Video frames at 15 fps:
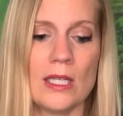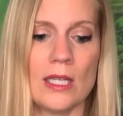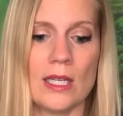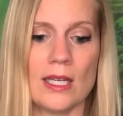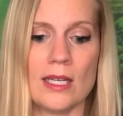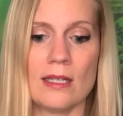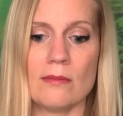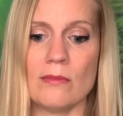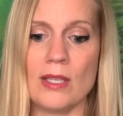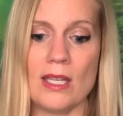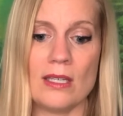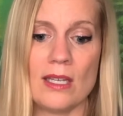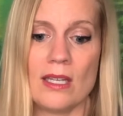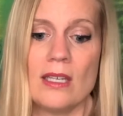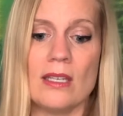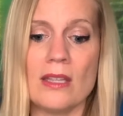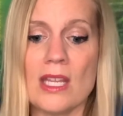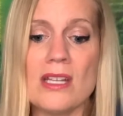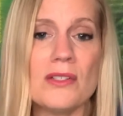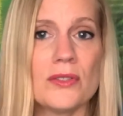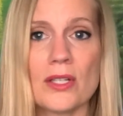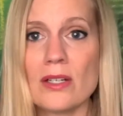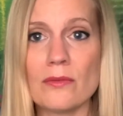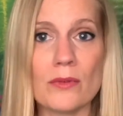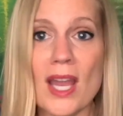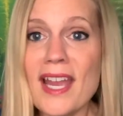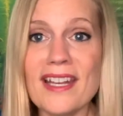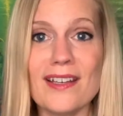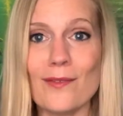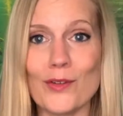And things aren't
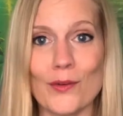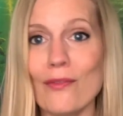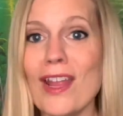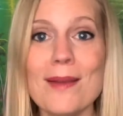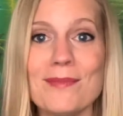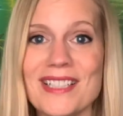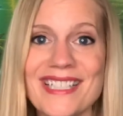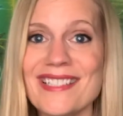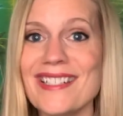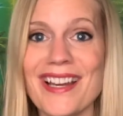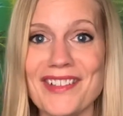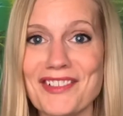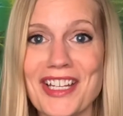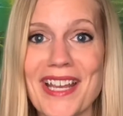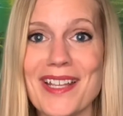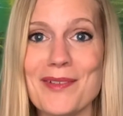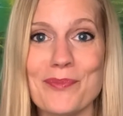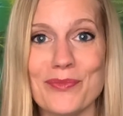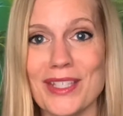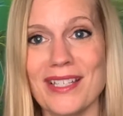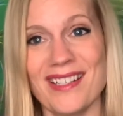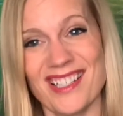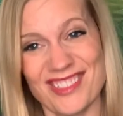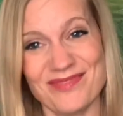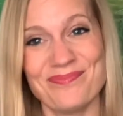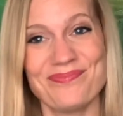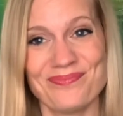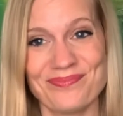right if your family's not right, you know?